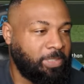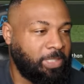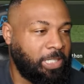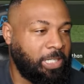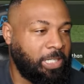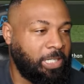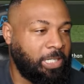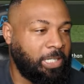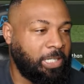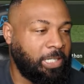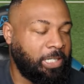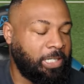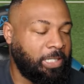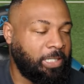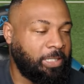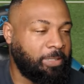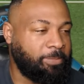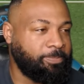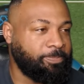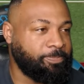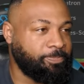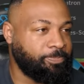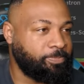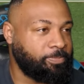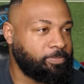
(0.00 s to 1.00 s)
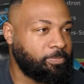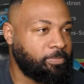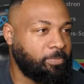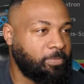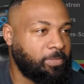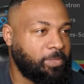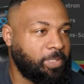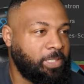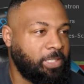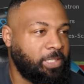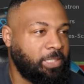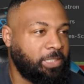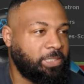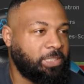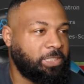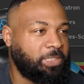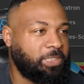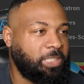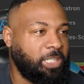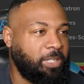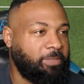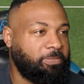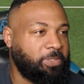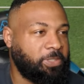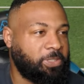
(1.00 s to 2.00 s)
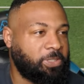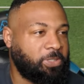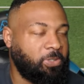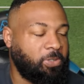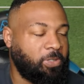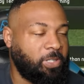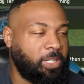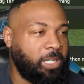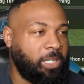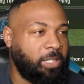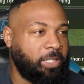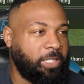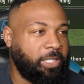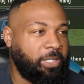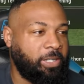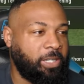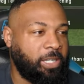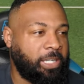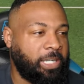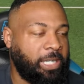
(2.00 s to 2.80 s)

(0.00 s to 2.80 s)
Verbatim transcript: Um, just tough to score down here.